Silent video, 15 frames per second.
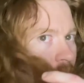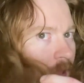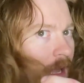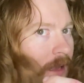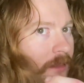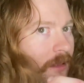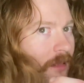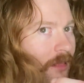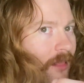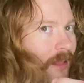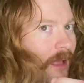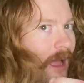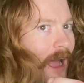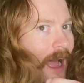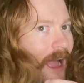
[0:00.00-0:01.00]
like the
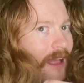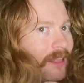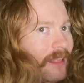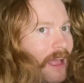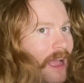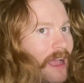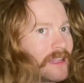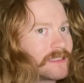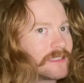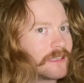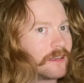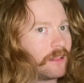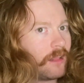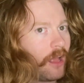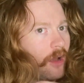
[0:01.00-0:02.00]
highlights
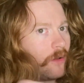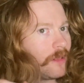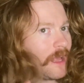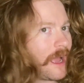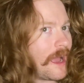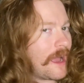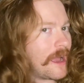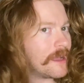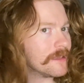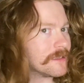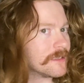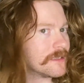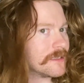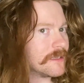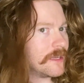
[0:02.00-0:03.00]
and
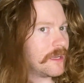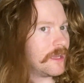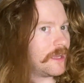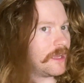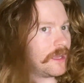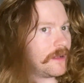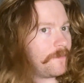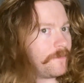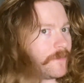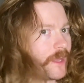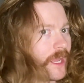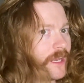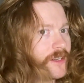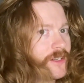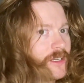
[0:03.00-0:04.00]
lowlights,
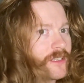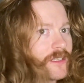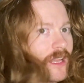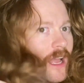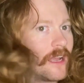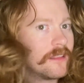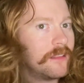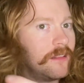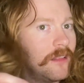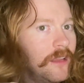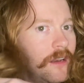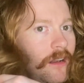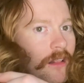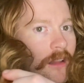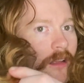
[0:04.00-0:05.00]
and just like the
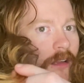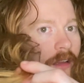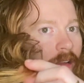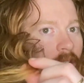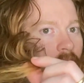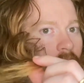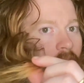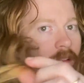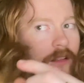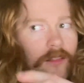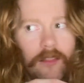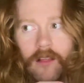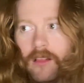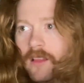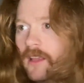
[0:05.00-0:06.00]

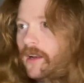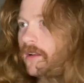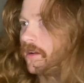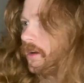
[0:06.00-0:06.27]
little